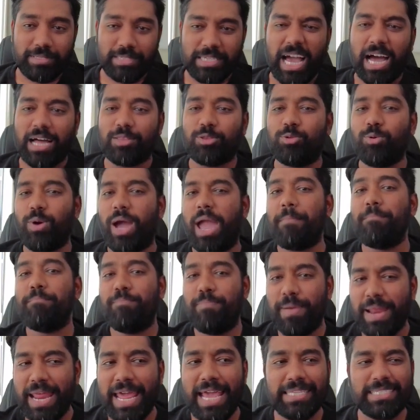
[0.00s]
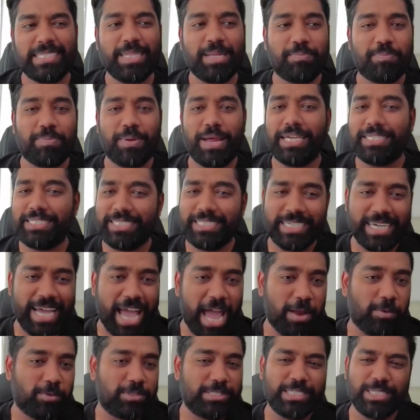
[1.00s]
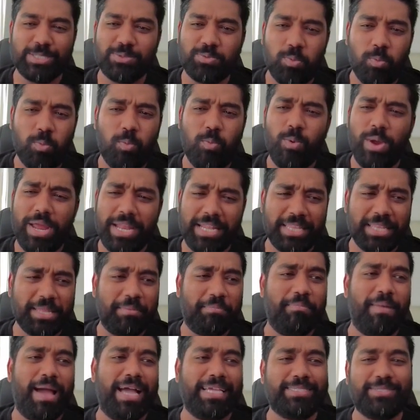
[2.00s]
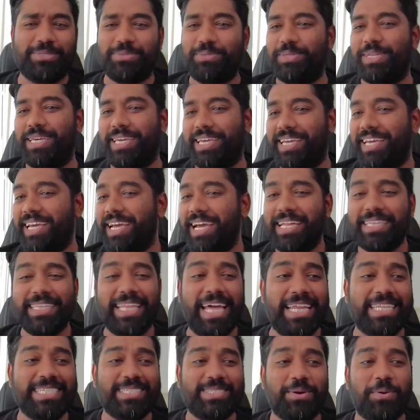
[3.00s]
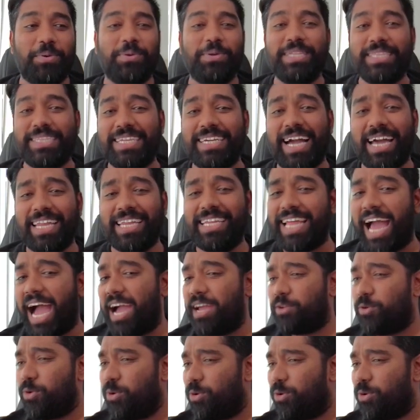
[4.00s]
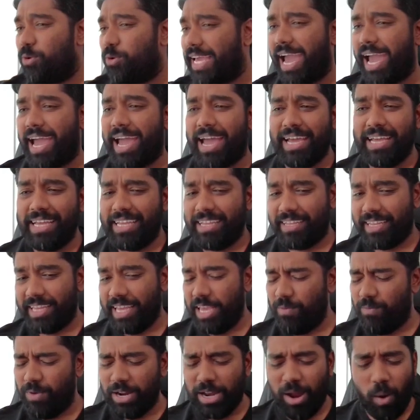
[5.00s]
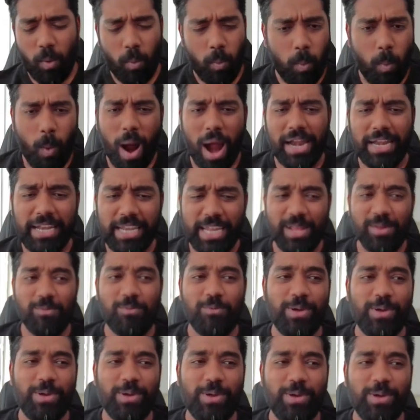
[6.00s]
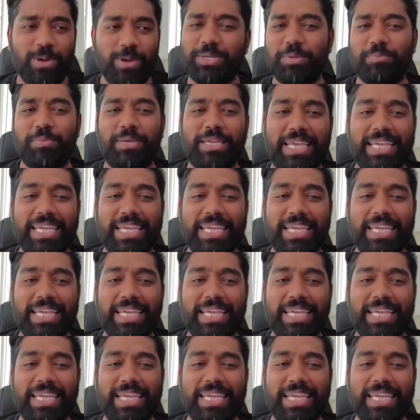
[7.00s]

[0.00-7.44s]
yeah, to embrace the pressure and just win the match today. That is the only thing I need. I don't care. Even a 1 nil win is going to be